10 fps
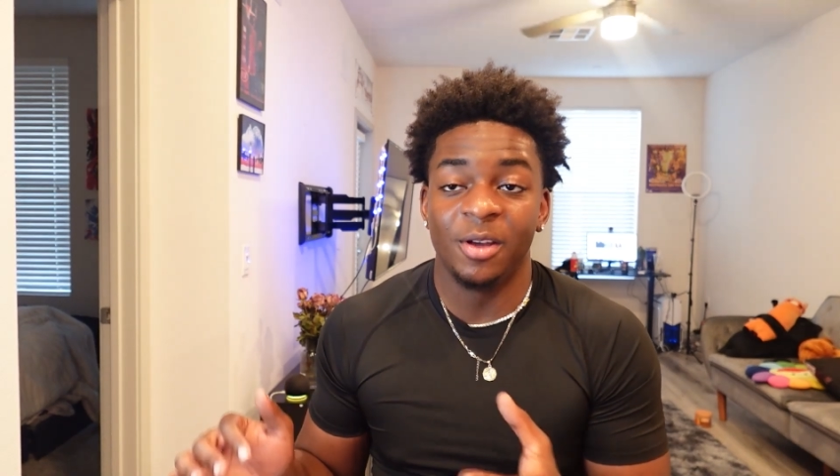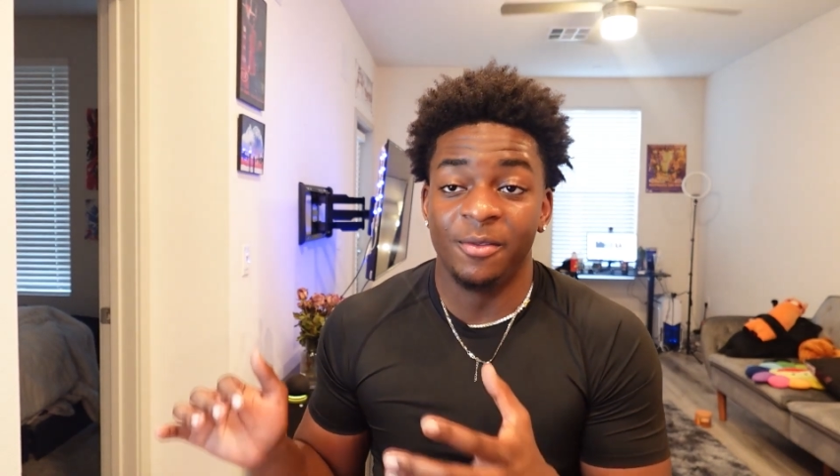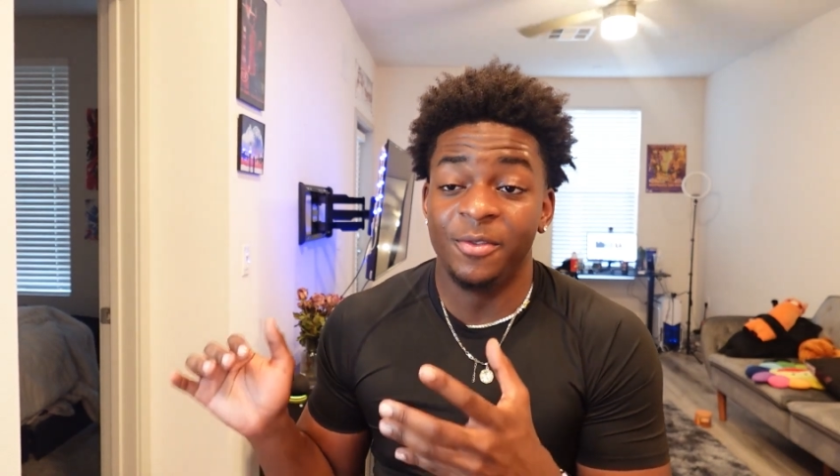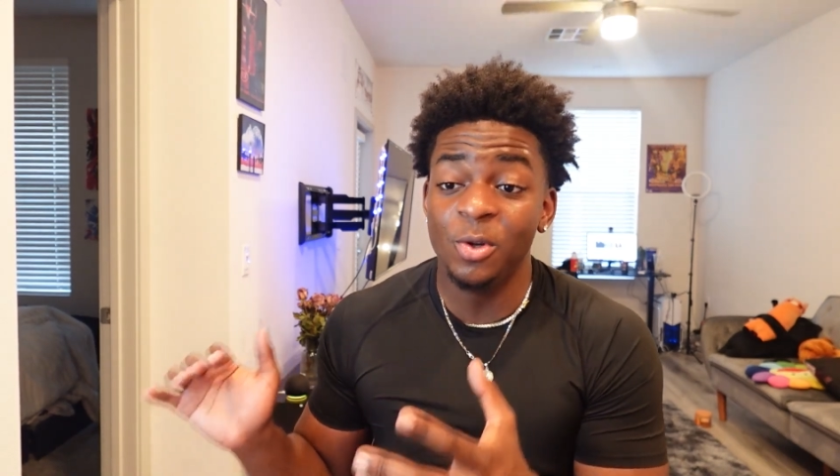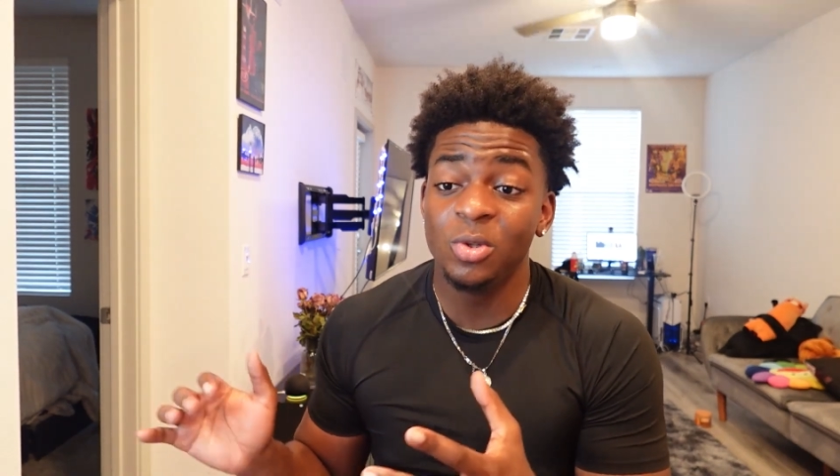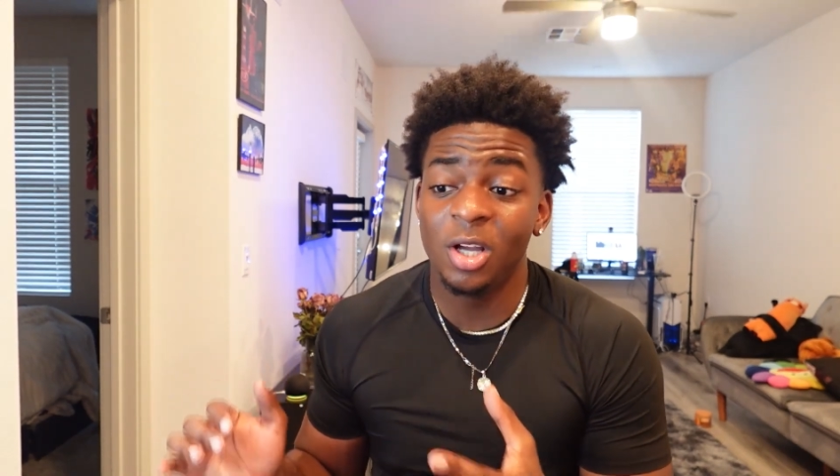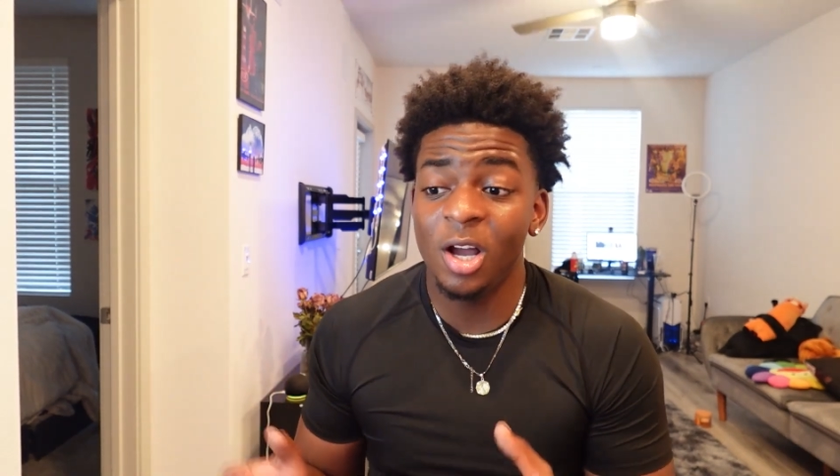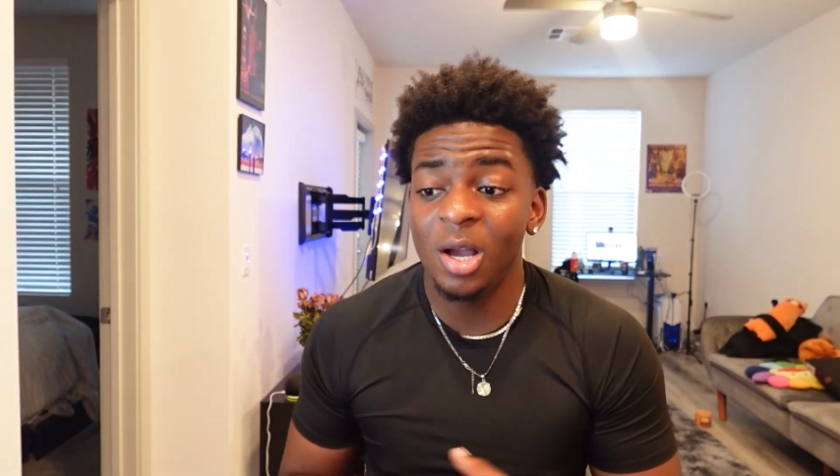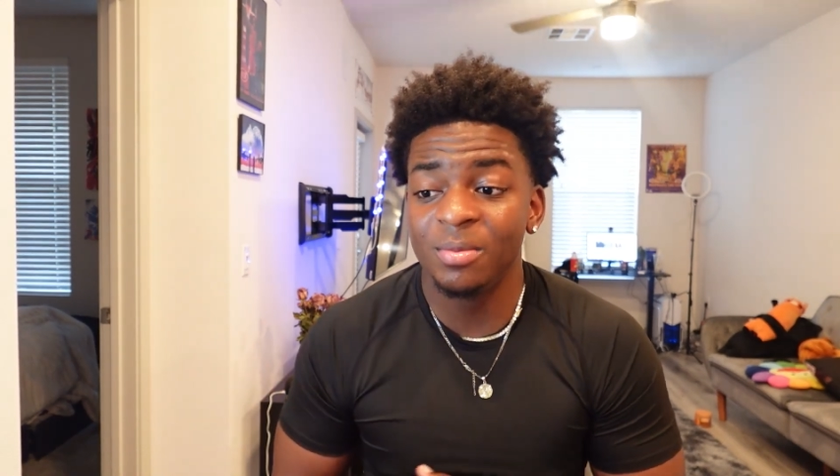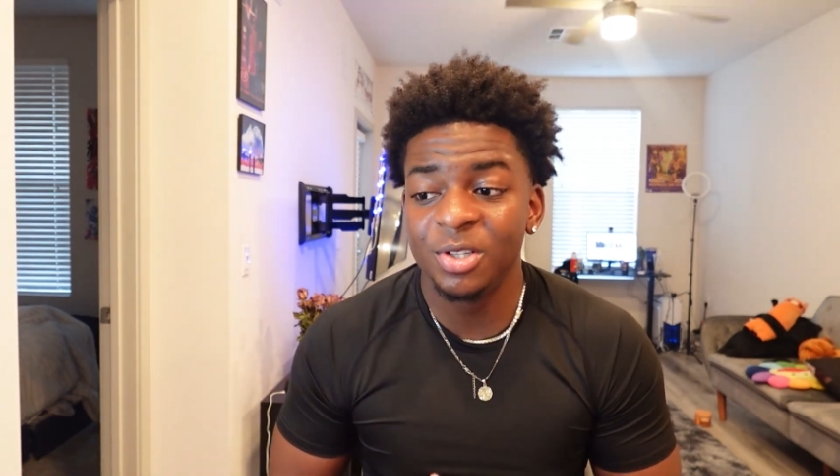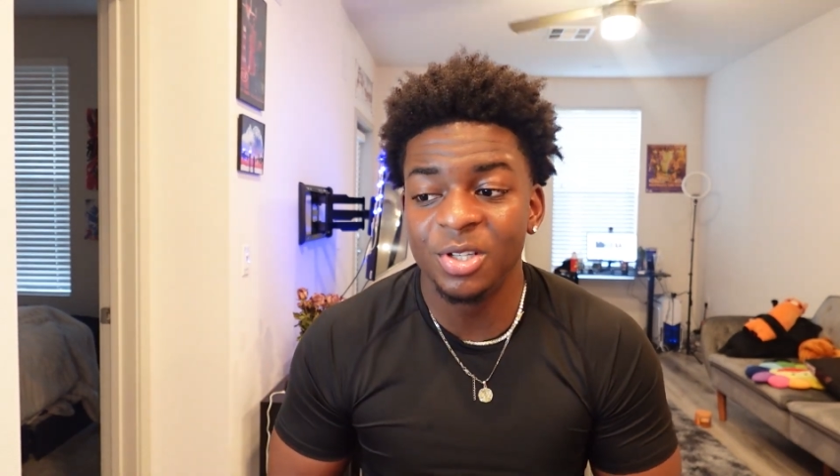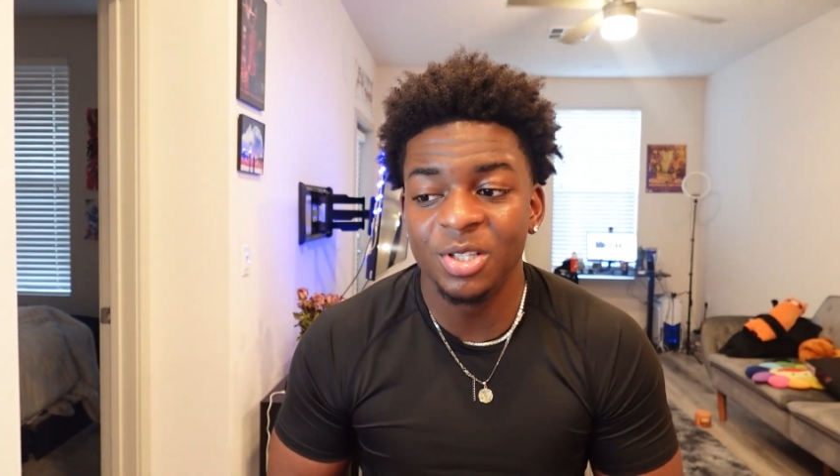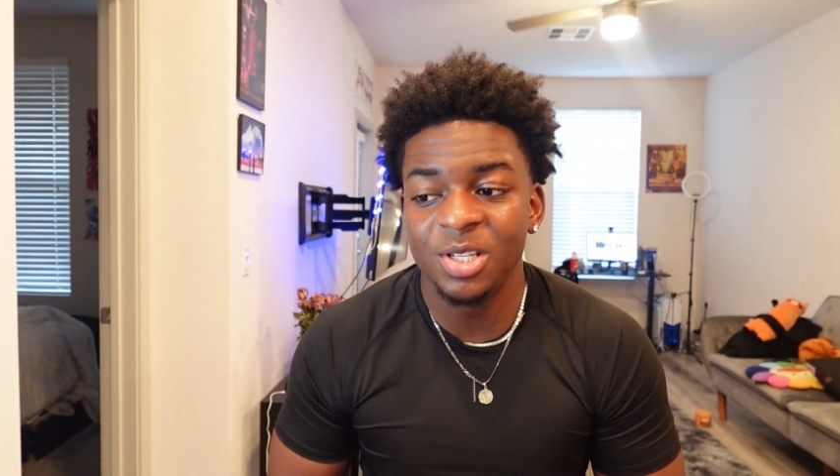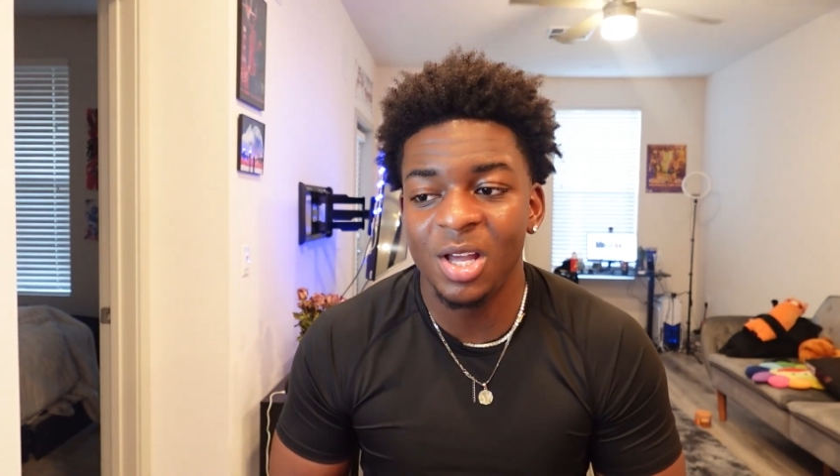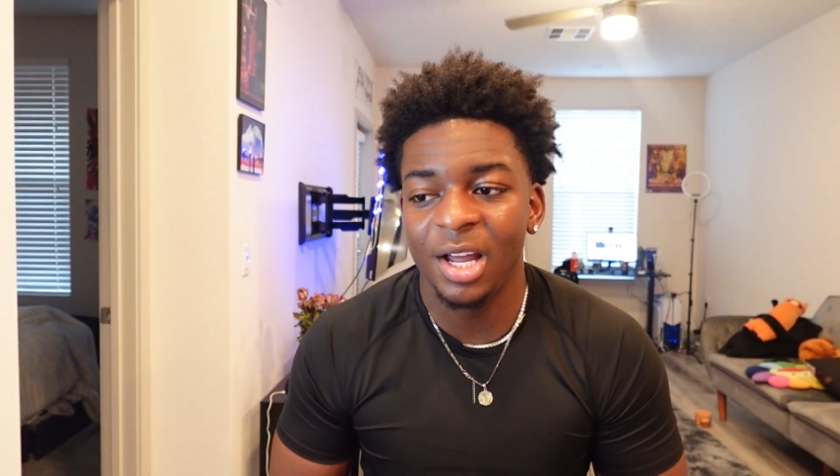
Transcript: a few times just to see,